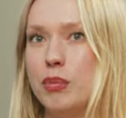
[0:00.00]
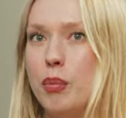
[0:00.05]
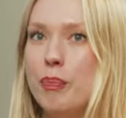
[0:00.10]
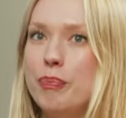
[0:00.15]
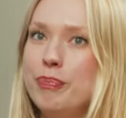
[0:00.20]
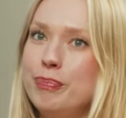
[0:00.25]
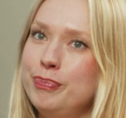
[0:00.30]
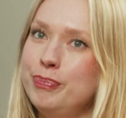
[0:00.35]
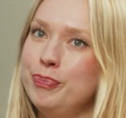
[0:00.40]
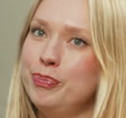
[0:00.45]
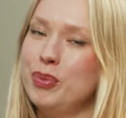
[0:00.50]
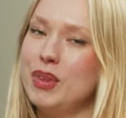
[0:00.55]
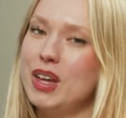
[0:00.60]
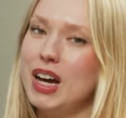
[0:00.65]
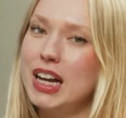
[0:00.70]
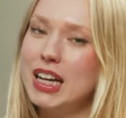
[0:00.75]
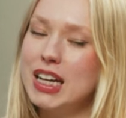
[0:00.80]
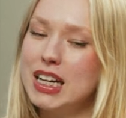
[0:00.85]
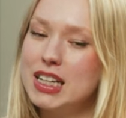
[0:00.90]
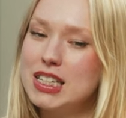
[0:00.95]
Mm,
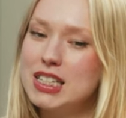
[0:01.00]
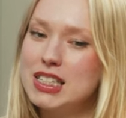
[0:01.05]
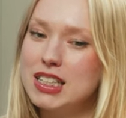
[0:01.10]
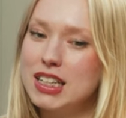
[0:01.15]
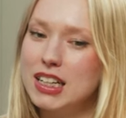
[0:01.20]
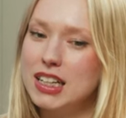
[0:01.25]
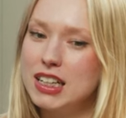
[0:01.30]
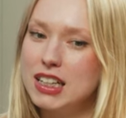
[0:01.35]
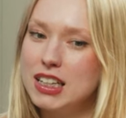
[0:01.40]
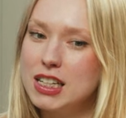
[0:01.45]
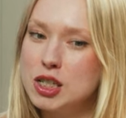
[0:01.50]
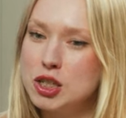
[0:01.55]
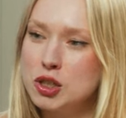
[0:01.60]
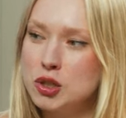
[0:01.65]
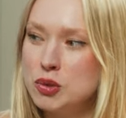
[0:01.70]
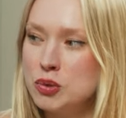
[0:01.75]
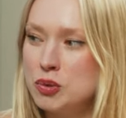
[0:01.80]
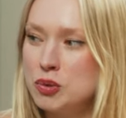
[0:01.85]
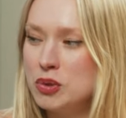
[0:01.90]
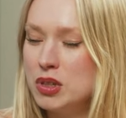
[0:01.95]
I guess, like,
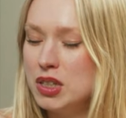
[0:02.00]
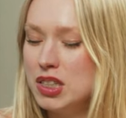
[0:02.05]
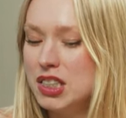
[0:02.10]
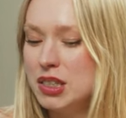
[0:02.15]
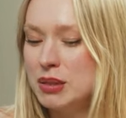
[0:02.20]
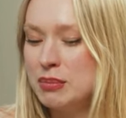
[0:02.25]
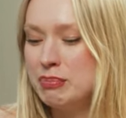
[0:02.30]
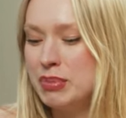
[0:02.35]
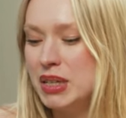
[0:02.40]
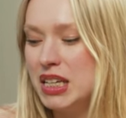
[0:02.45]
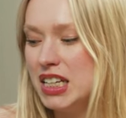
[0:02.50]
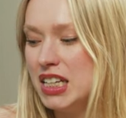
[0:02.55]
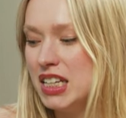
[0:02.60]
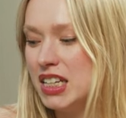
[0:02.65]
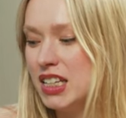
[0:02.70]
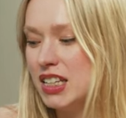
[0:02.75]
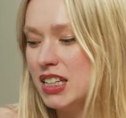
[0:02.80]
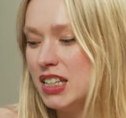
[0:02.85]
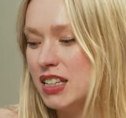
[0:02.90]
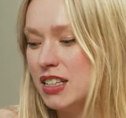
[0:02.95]
to
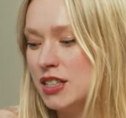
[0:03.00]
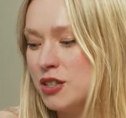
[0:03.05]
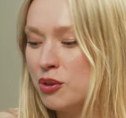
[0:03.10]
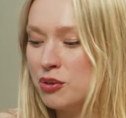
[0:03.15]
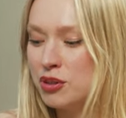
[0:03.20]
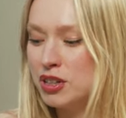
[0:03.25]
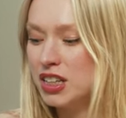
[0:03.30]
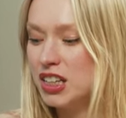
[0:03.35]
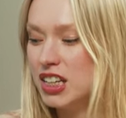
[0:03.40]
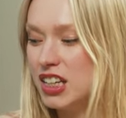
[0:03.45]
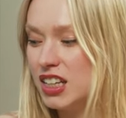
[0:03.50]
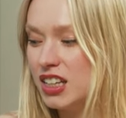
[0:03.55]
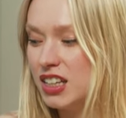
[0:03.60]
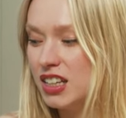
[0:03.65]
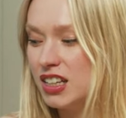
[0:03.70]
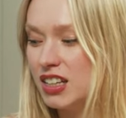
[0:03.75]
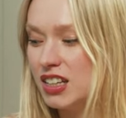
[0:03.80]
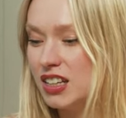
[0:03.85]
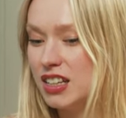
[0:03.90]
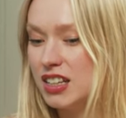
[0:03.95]
be totally
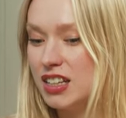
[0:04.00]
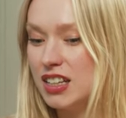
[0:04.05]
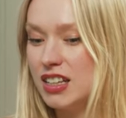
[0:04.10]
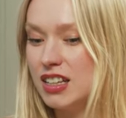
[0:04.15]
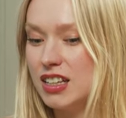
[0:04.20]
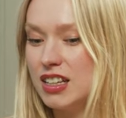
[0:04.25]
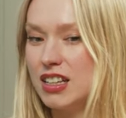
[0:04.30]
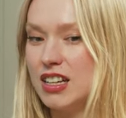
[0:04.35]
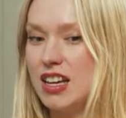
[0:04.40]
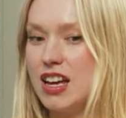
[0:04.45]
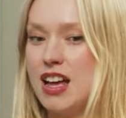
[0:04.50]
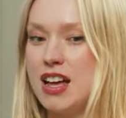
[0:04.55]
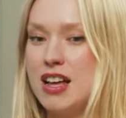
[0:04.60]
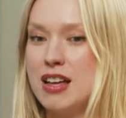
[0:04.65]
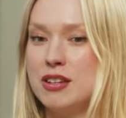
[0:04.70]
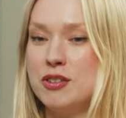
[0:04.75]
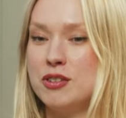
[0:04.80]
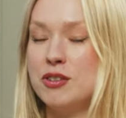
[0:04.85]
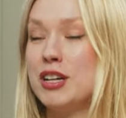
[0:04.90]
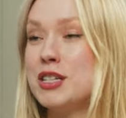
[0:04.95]

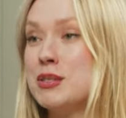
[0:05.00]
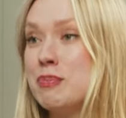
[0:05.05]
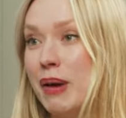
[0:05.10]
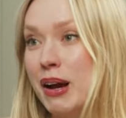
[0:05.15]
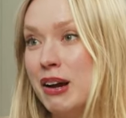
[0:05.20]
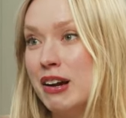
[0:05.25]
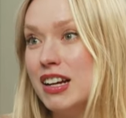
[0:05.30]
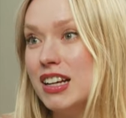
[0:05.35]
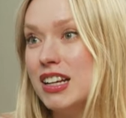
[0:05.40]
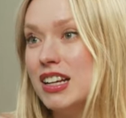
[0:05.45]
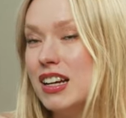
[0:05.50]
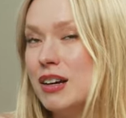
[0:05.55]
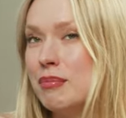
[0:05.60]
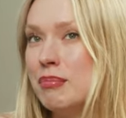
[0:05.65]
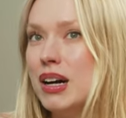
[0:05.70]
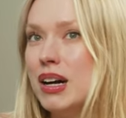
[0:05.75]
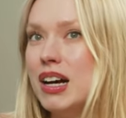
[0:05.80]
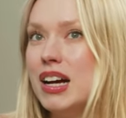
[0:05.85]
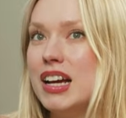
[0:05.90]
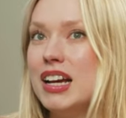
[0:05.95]
uh, transparent,
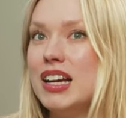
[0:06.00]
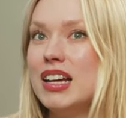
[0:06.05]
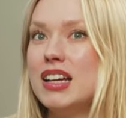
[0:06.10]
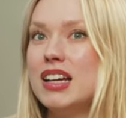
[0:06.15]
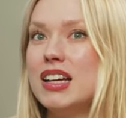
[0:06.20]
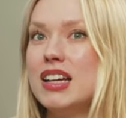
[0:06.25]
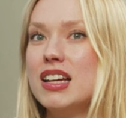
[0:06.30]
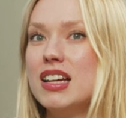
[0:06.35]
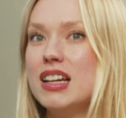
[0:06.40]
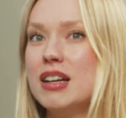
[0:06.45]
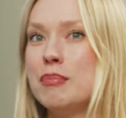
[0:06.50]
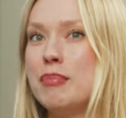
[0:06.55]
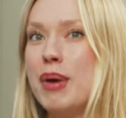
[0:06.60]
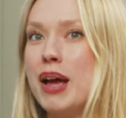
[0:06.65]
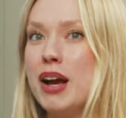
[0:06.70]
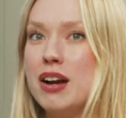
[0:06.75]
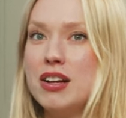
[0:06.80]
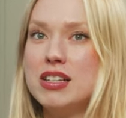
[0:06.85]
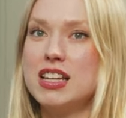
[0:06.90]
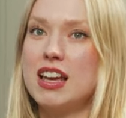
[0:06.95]
my
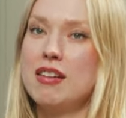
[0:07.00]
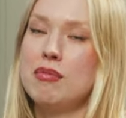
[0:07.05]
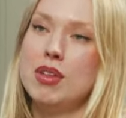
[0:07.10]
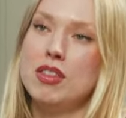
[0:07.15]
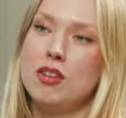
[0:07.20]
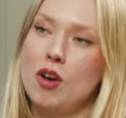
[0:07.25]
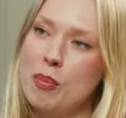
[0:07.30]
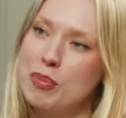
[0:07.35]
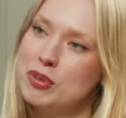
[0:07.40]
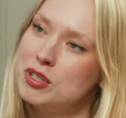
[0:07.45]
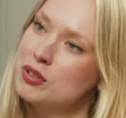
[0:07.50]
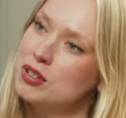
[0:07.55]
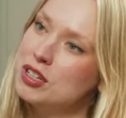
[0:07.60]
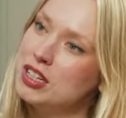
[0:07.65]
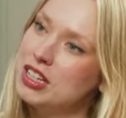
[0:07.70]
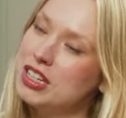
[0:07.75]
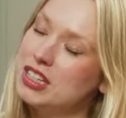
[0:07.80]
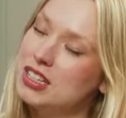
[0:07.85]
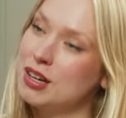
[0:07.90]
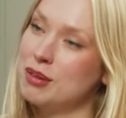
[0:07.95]
parents gave me the
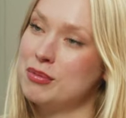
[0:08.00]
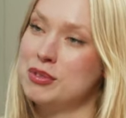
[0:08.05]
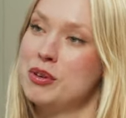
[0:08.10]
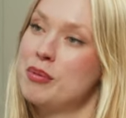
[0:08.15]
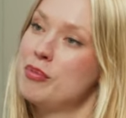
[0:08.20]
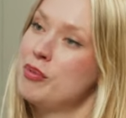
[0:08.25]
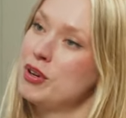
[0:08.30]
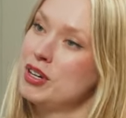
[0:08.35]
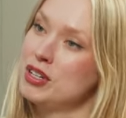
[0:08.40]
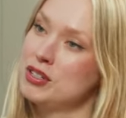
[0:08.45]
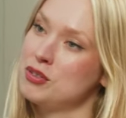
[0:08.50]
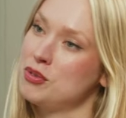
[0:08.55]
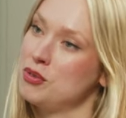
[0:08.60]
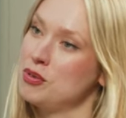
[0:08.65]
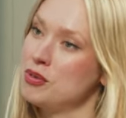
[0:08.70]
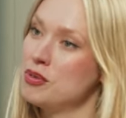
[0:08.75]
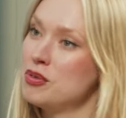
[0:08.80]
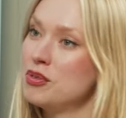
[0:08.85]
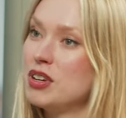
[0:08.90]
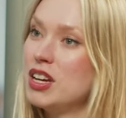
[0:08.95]
opportunity to come to a boarding
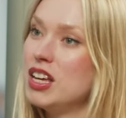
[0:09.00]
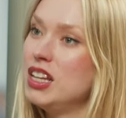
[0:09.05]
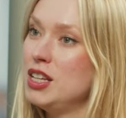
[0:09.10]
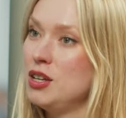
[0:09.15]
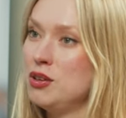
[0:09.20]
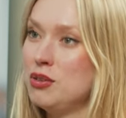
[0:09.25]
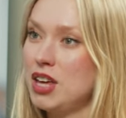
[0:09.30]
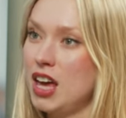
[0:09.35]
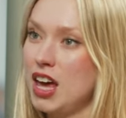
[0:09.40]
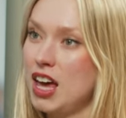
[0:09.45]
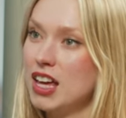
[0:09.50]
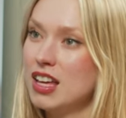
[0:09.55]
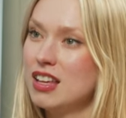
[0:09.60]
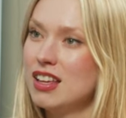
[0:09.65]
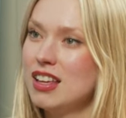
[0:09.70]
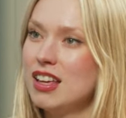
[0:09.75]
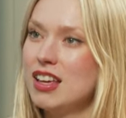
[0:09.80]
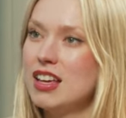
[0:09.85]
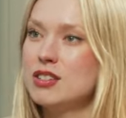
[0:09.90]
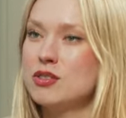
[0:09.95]
school in the UK.
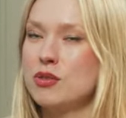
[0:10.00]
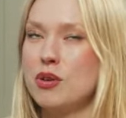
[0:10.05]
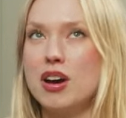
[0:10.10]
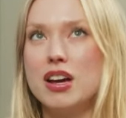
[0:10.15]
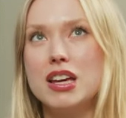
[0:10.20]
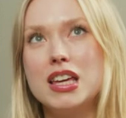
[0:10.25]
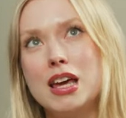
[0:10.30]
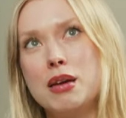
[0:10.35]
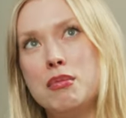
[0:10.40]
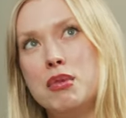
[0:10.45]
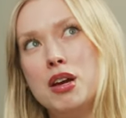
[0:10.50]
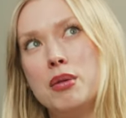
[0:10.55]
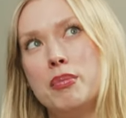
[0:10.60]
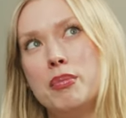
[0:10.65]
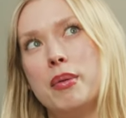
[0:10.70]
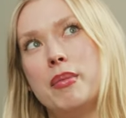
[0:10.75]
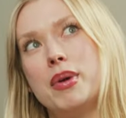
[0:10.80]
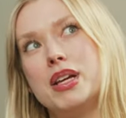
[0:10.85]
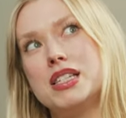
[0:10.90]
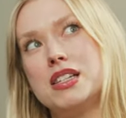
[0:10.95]
So I came here by
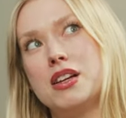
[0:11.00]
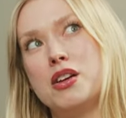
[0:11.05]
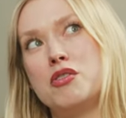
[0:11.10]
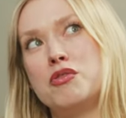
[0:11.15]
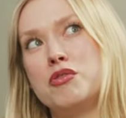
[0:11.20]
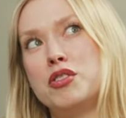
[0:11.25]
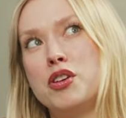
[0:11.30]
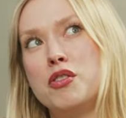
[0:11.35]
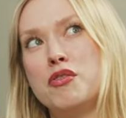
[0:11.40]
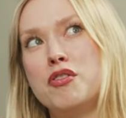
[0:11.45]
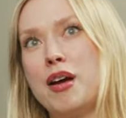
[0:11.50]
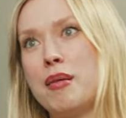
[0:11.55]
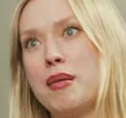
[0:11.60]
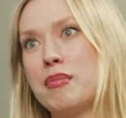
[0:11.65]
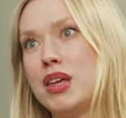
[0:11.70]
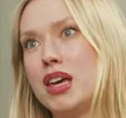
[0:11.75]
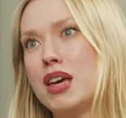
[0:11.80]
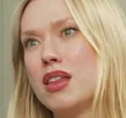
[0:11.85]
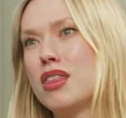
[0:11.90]
myself with no family at